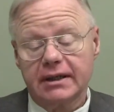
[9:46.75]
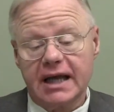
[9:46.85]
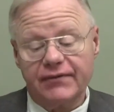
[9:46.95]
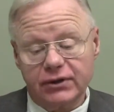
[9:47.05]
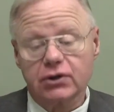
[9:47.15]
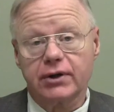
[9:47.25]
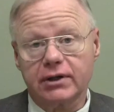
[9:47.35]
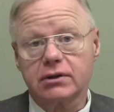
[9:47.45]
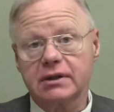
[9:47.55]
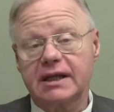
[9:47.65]
gave in to
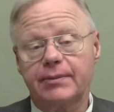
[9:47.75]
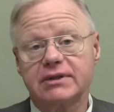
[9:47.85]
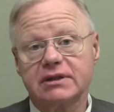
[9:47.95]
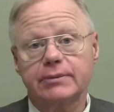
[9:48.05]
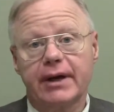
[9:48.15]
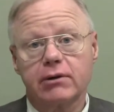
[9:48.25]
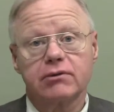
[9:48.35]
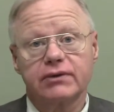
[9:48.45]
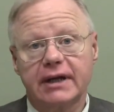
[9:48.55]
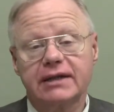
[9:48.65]
Cardinal Gibbons on the matter
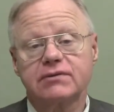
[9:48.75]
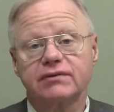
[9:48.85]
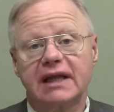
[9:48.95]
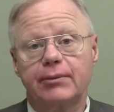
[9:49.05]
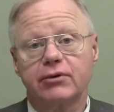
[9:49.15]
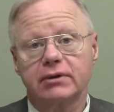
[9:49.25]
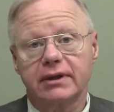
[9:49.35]
of the Knights of Labor in